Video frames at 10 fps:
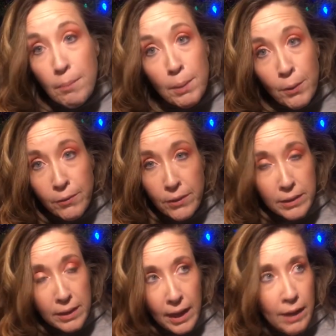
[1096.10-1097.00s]
my
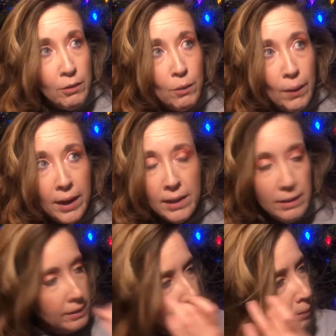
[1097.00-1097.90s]
boyfriend, I don't know why
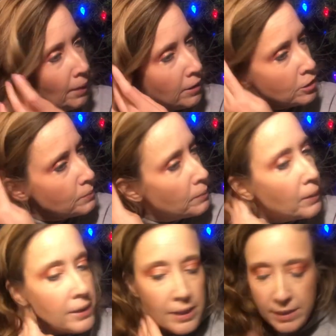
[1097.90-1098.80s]
that bothers me,
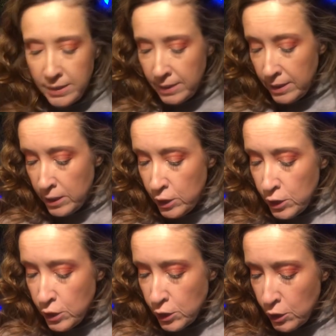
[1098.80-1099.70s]
but it does.
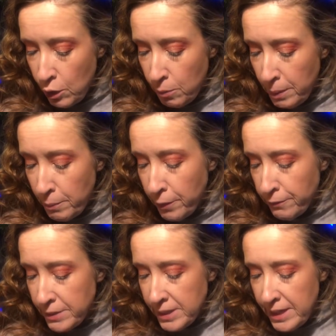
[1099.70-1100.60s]
So my
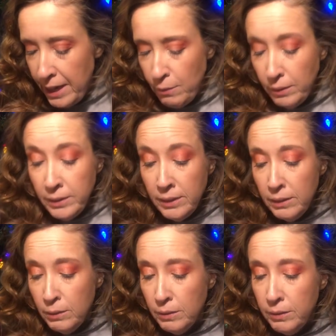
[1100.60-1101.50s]
boyfriend today,
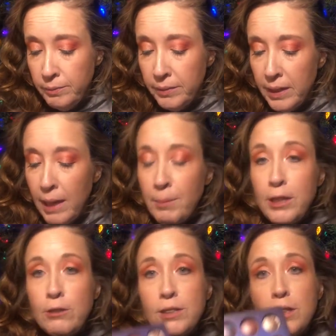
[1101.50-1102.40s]
I'm
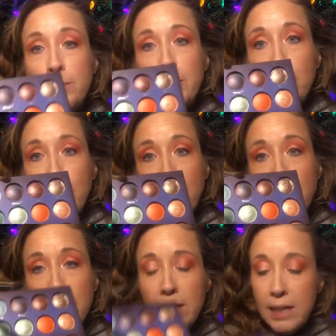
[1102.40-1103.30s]
going to use a little bit of
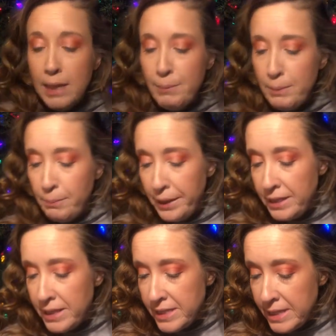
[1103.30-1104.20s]
earth, and I'm going to
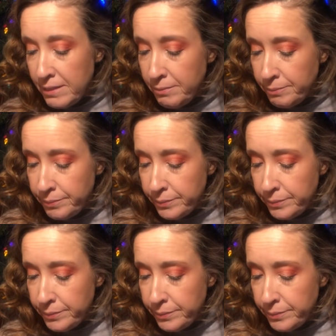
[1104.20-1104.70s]
blend this in.